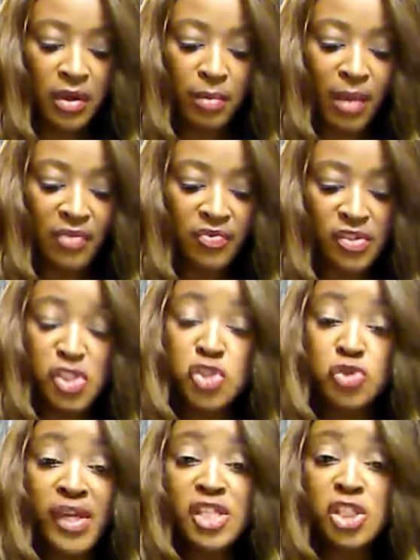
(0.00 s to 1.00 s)
and my
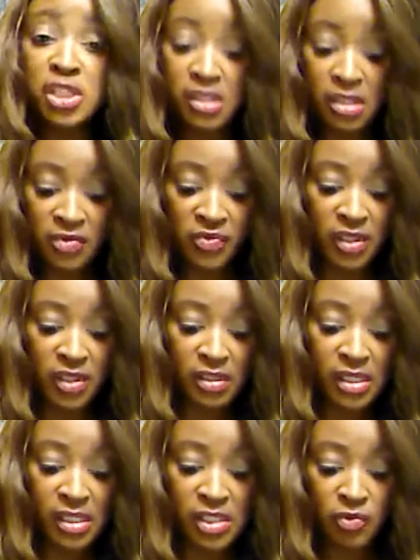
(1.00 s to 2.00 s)
frustration and
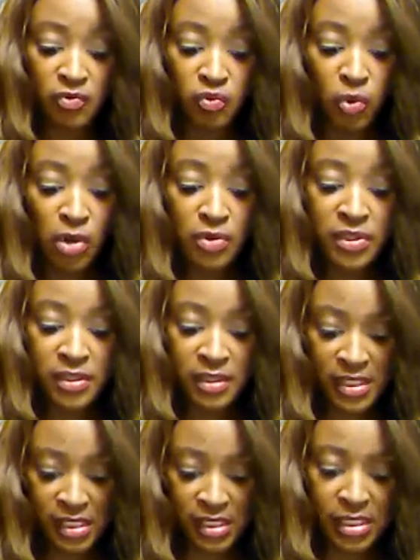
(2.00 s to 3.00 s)
feelings of
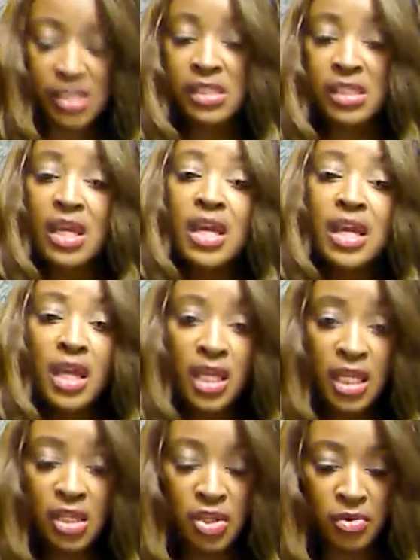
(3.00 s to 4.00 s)
worthlessness
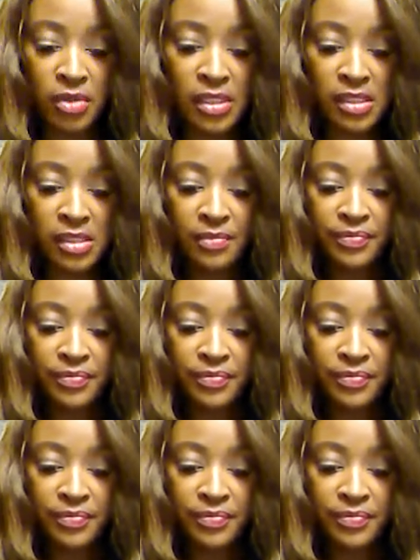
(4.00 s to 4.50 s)
increased.